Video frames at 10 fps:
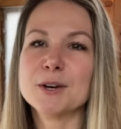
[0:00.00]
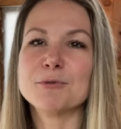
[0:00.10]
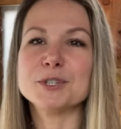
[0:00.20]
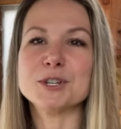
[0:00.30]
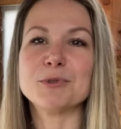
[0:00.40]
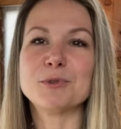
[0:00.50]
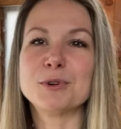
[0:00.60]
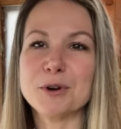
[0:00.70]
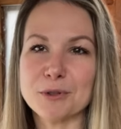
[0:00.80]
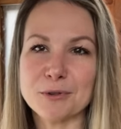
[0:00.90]
which we'll
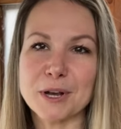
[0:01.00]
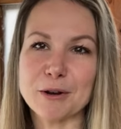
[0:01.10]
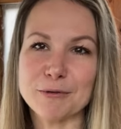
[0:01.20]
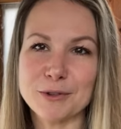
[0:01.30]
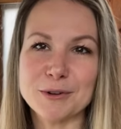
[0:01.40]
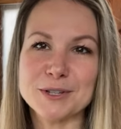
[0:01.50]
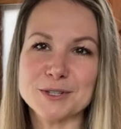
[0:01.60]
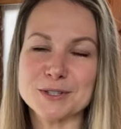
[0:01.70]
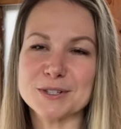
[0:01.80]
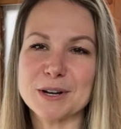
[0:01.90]
go through airflow in
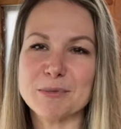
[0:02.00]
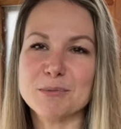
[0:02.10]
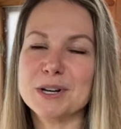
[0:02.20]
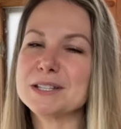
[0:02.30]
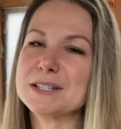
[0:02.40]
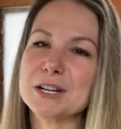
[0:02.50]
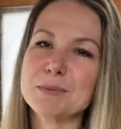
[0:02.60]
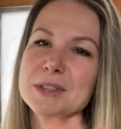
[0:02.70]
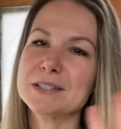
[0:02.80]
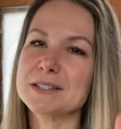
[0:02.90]
just a couple minutes here,
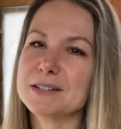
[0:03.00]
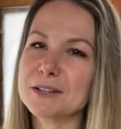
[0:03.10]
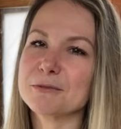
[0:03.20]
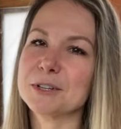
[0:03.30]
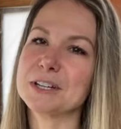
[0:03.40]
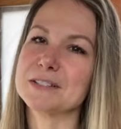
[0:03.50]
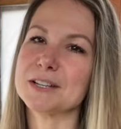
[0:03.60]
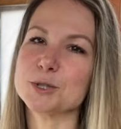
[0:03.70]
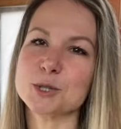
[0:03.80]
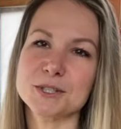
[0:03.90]
but that's another really
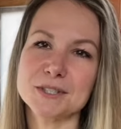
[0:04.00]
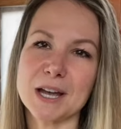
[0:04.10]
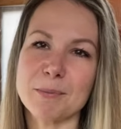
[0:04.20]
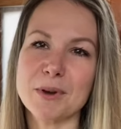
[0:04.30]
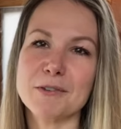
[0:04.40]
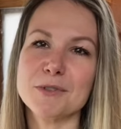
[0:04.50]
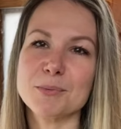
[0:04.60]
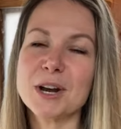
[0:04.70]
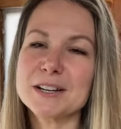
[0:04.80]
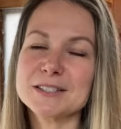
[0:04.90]
essential step of the
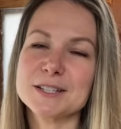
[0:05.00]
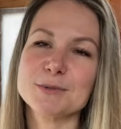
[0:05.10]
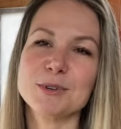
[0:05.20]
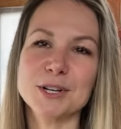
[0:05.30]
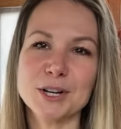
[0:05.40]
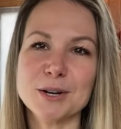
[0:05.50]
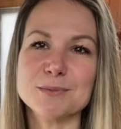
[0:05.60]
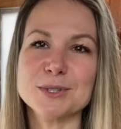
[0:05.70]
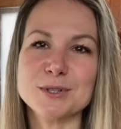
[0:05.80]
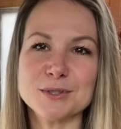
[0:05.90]
process when it
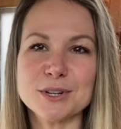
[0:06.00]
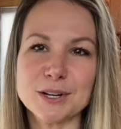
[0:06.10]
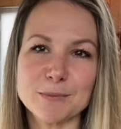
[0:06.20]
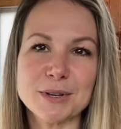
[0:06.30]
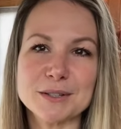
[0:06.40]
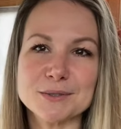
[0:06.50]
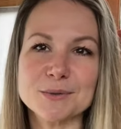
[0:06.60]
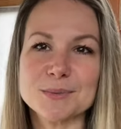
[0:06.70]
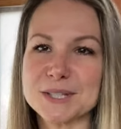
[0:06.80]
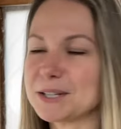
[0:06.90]
comes to starting plants
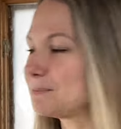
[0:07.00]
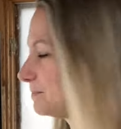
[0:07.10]
from seed.